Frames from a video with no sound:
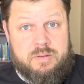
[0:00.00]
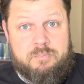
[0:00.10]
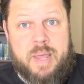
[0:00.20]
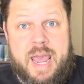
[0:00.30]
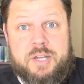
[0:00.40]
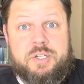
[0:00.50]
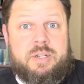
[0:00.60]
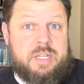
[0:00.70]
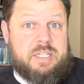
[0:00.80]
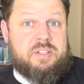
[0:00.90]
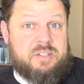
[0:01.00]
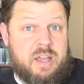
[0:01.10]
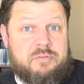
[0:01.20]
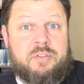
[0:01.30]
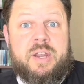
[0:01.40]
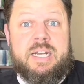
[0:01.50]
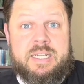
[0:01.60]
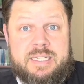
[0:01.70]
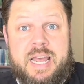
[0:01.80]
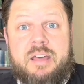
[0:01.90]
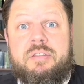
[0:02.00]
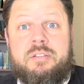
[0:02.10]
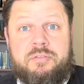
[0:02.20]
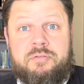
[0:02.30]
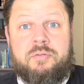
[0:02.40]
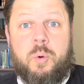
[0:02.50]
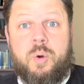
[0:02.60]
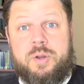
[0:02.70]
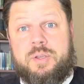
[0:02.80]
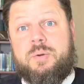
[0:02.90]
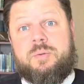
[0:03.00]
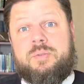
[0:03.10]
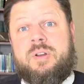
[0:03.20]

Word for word: passion, his suffering and death for you.